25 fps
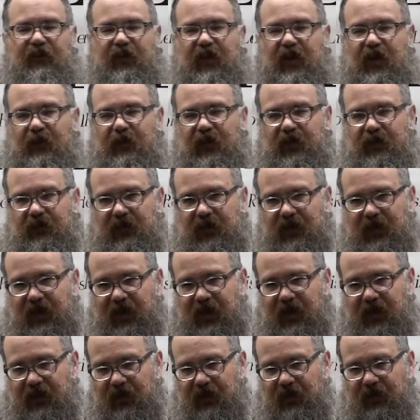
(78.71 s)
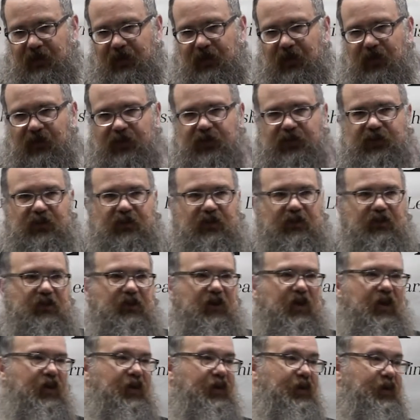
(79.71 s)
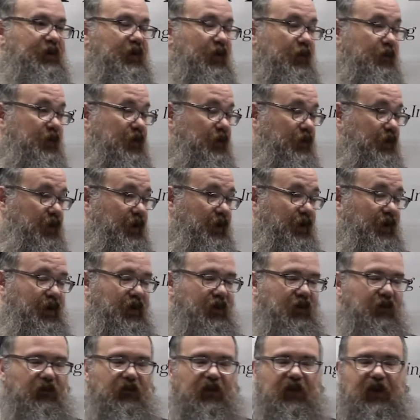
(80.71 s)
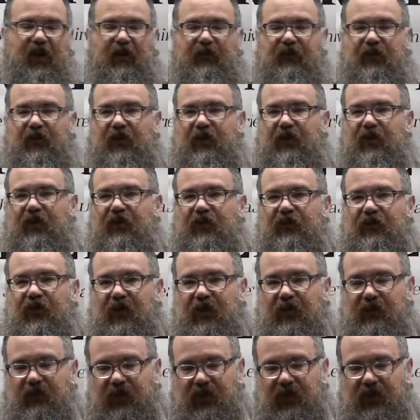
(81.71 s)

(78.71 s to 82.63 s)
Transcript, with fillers: family related, social, community, whatever it is.